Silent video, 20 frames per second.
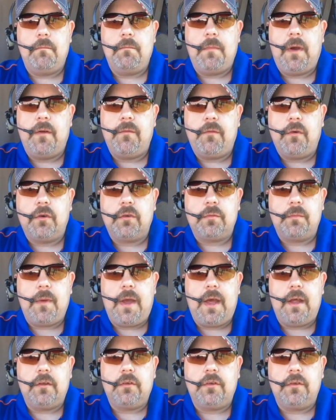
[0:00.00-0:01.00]
my first
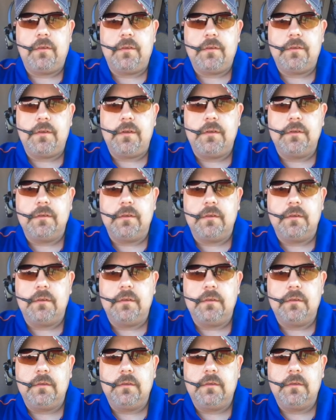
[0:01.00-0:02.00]
match of the
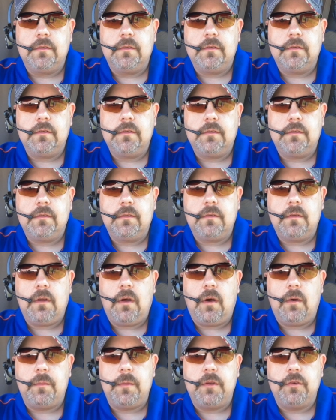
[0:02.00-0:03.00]
season.
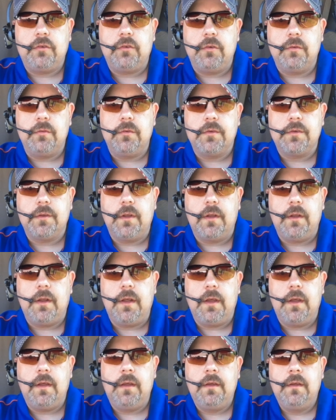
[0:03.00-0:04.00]
I'll be shooting
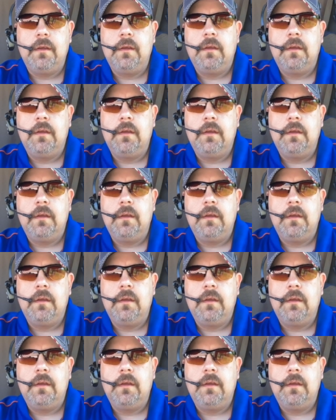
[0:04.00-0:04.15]
Sunday.